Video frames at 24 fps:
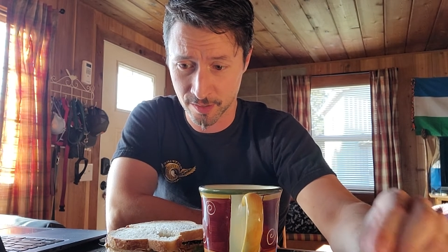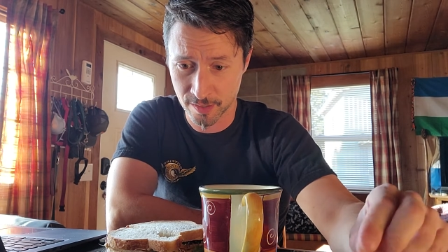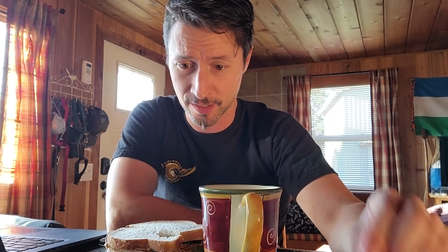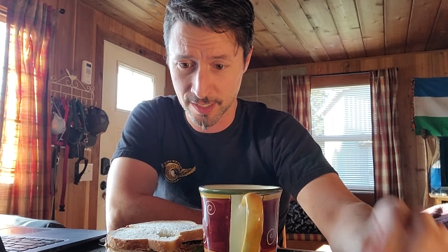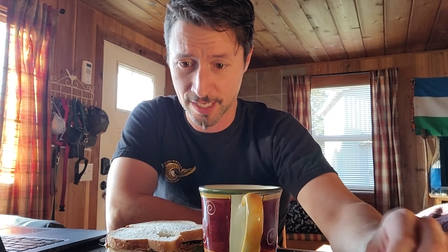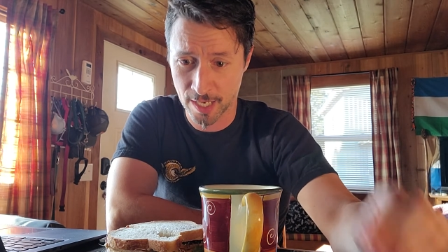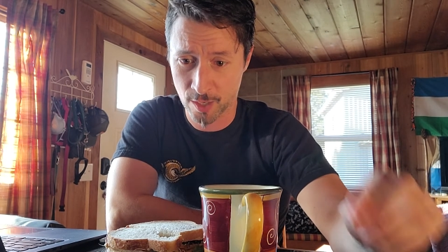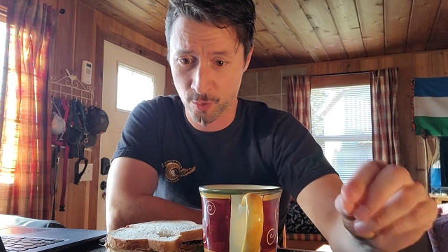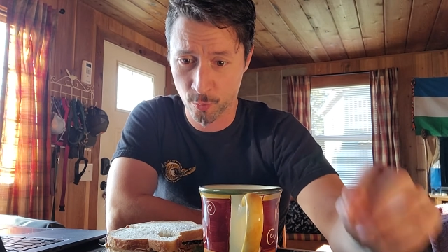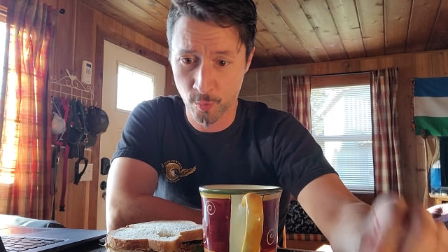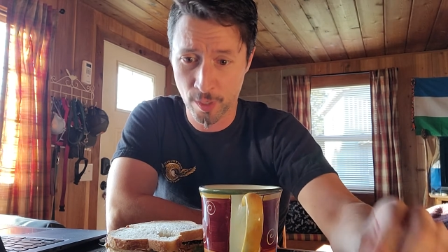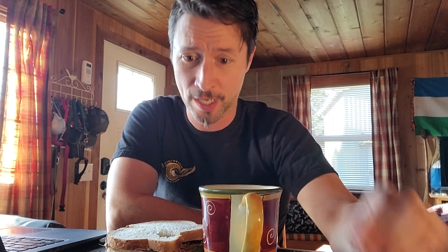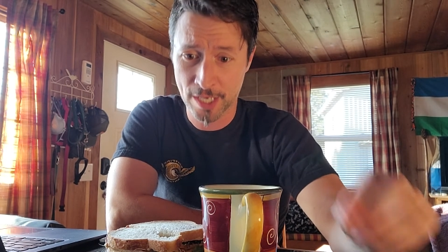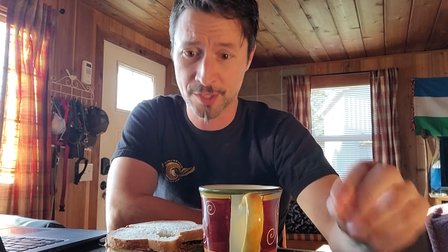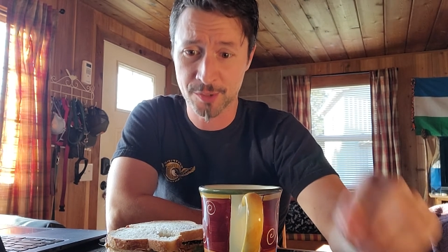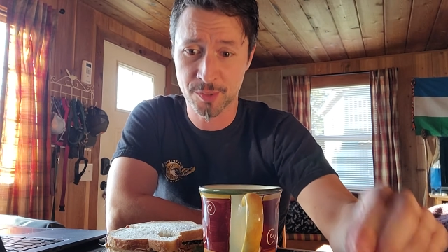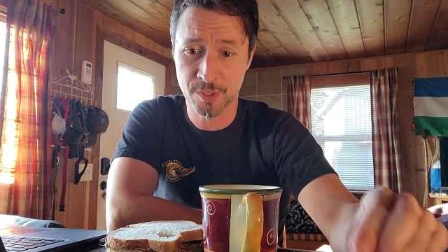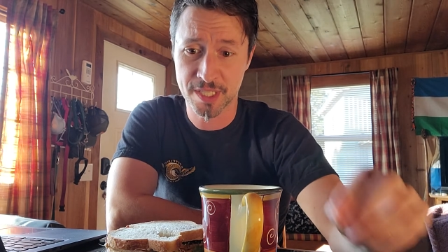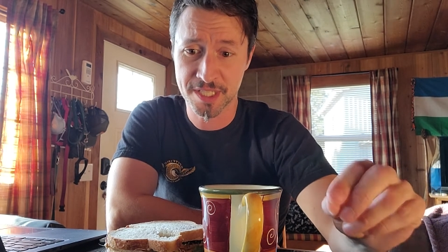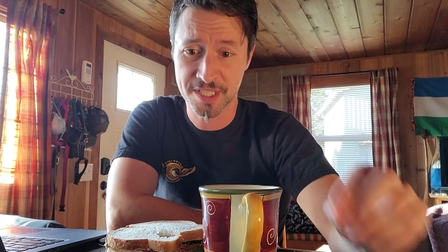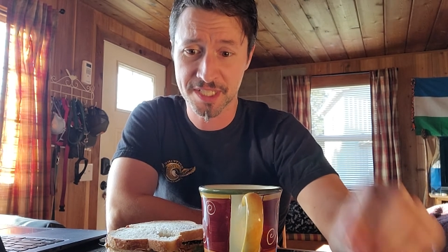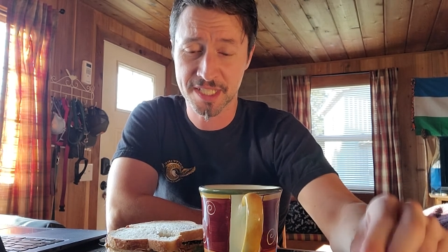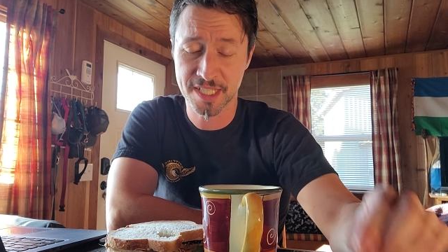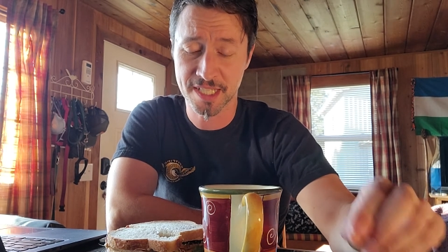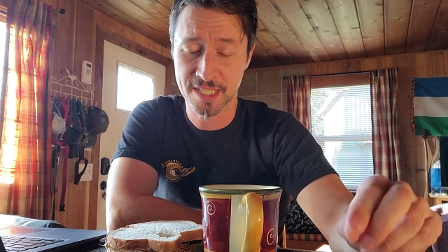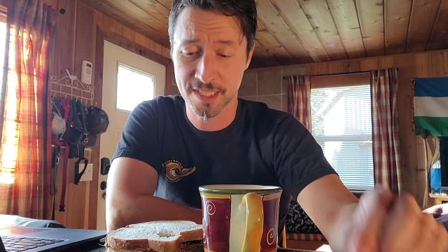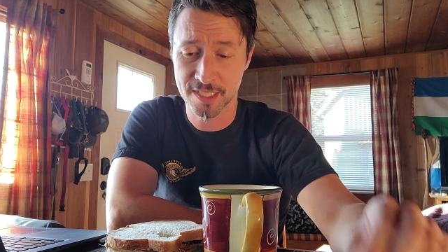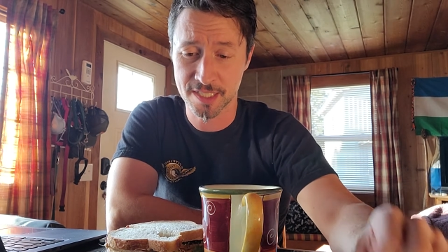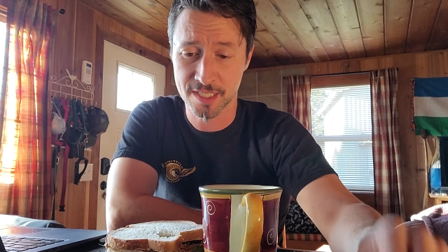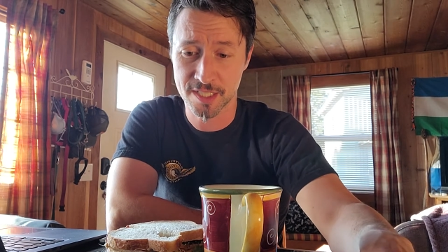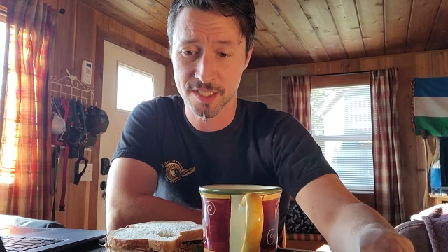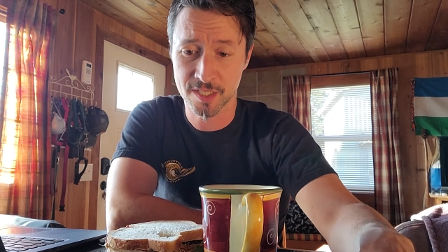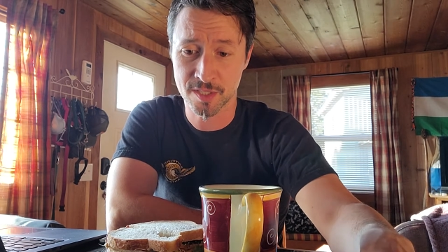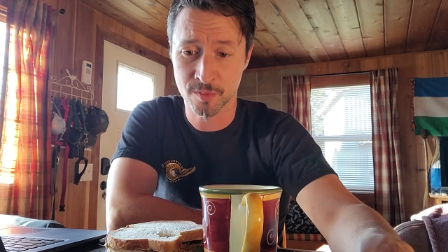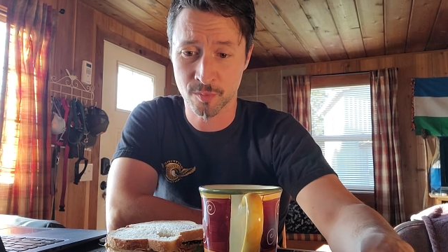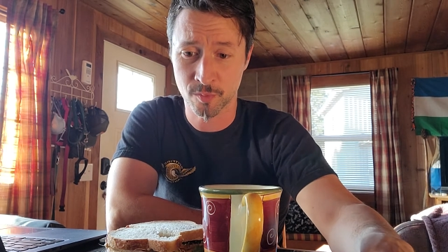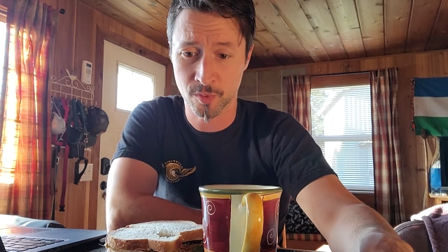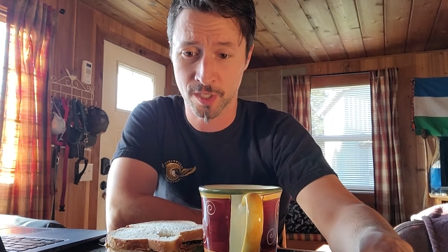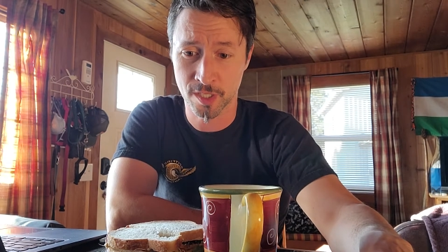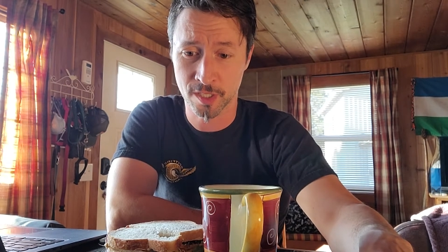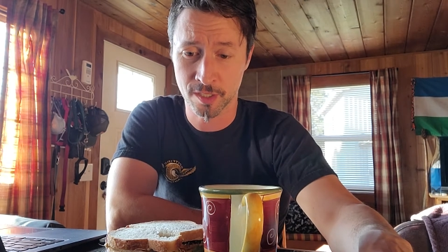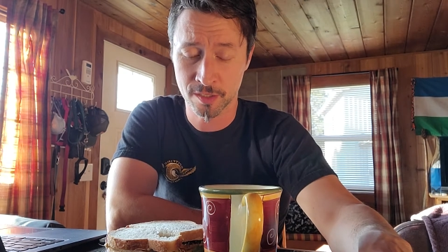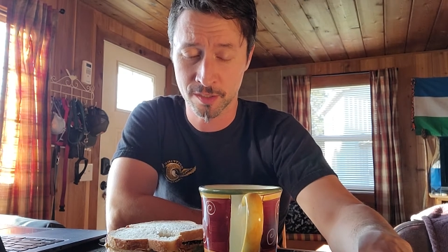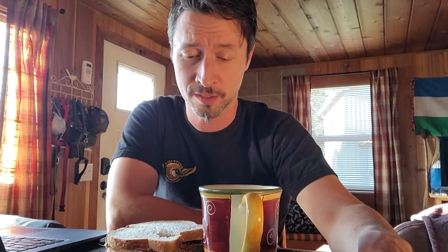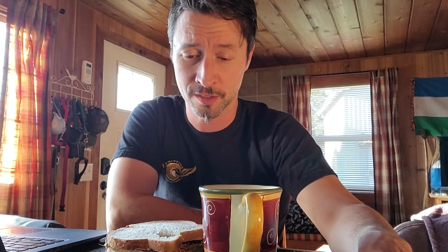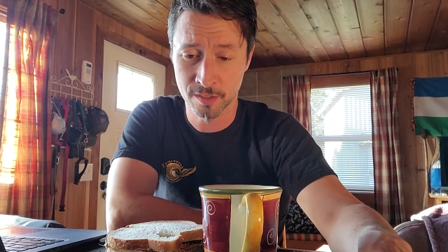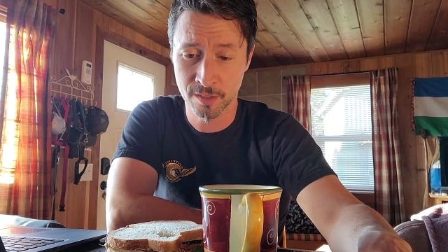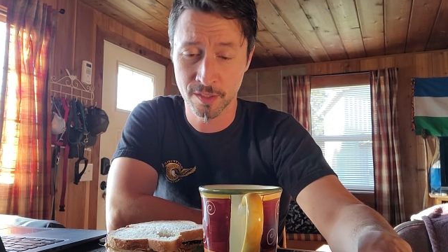Now, why do I say this?
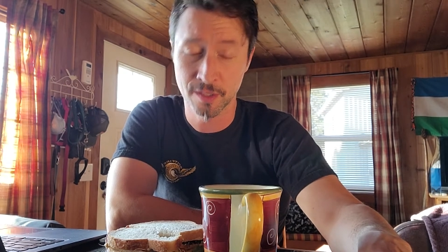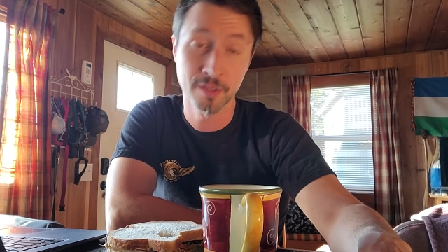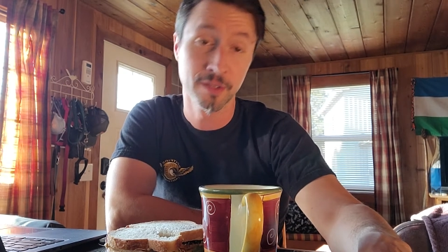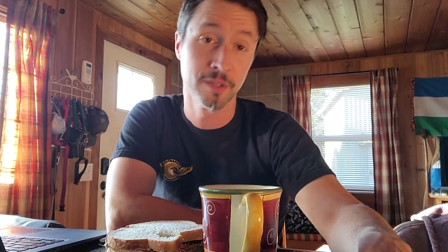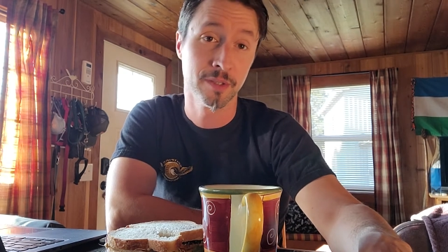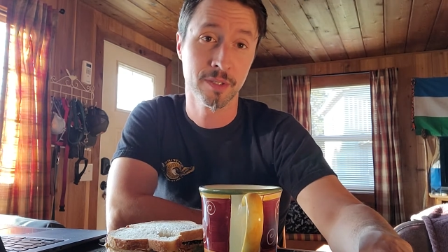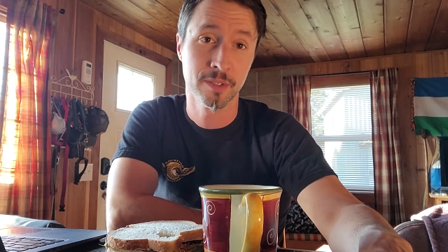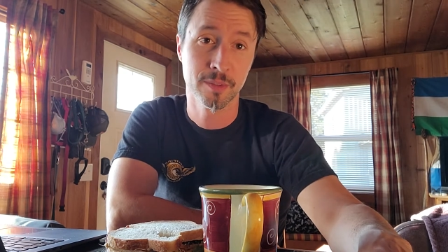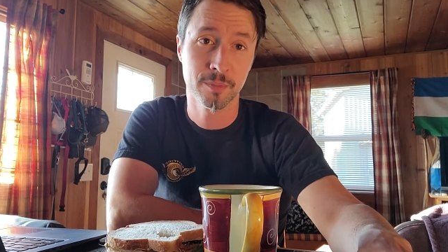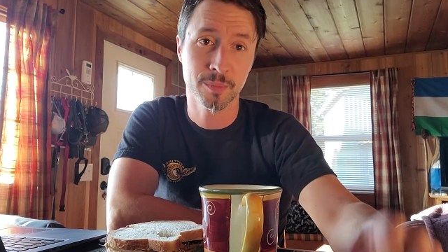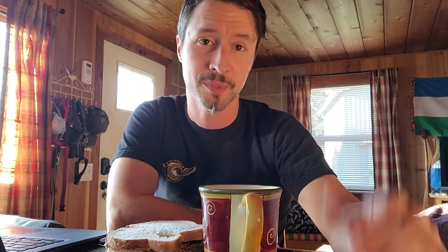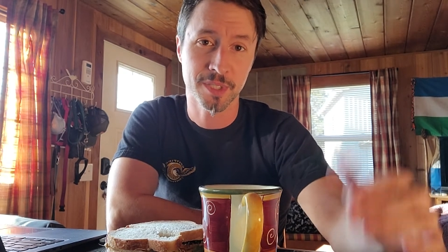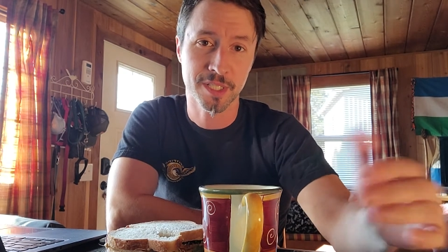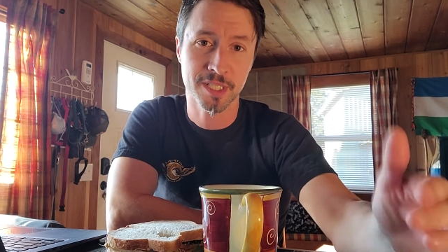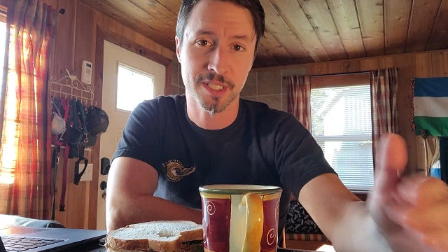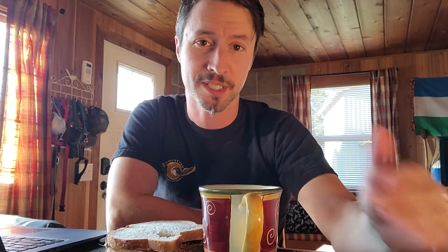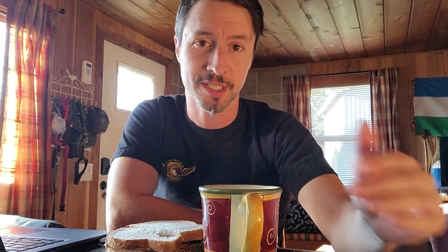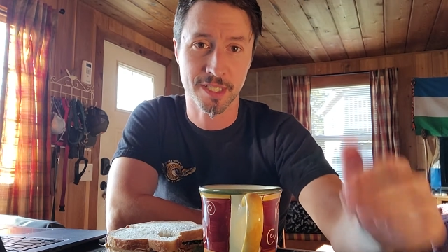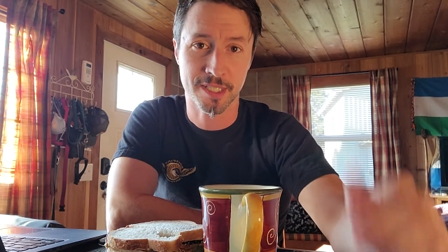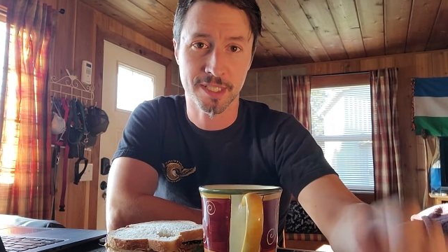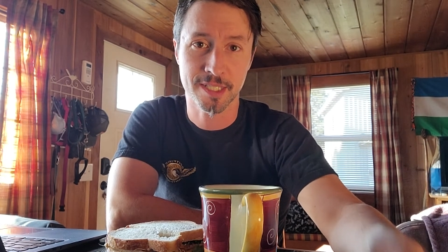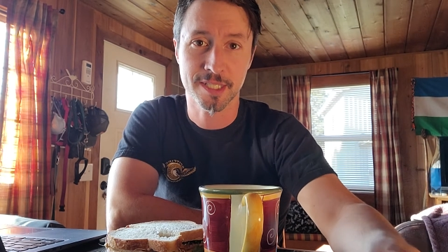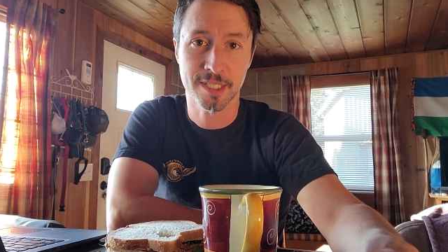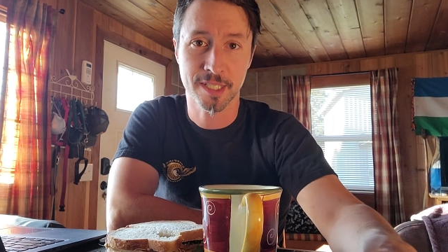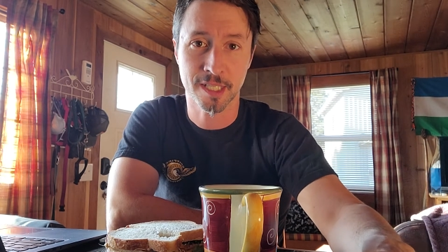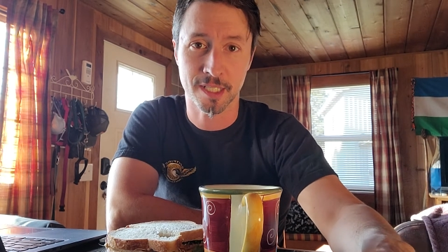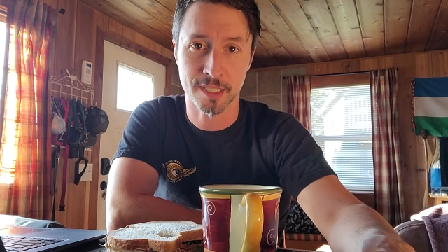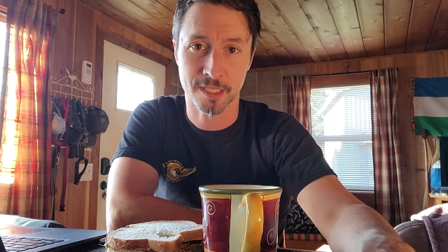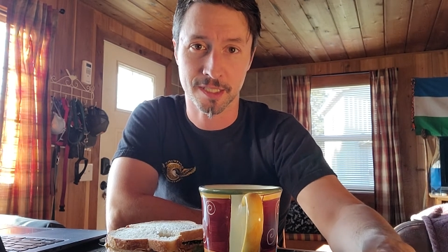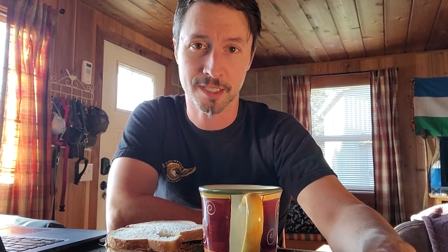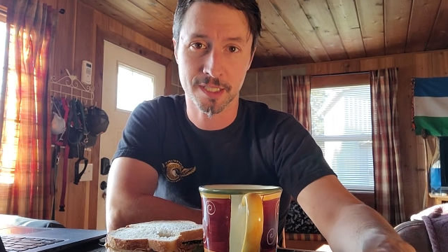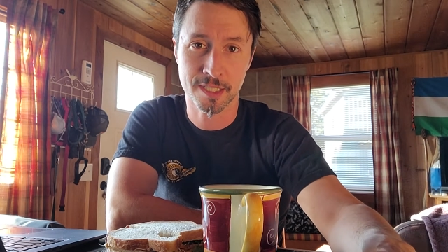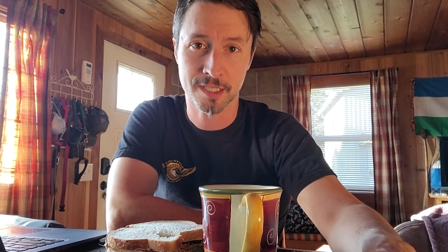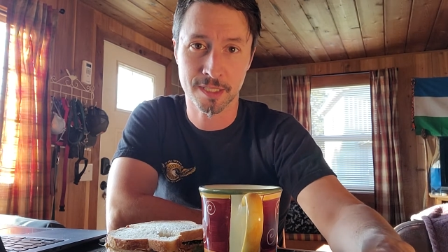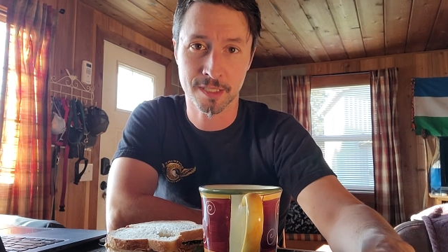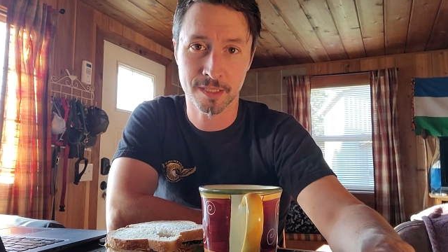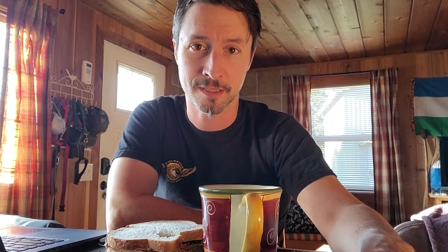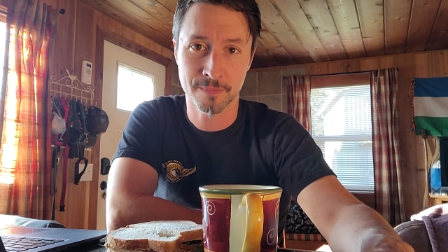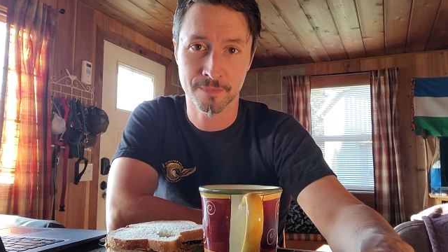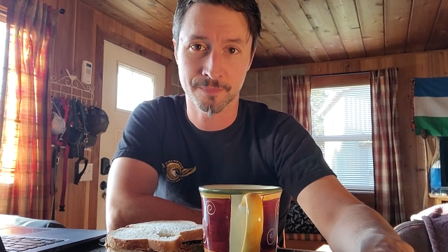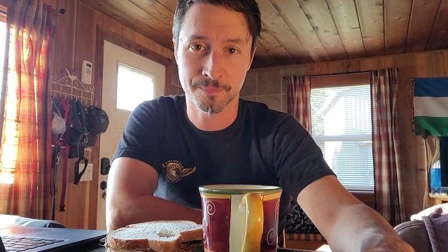Well, because it sucks.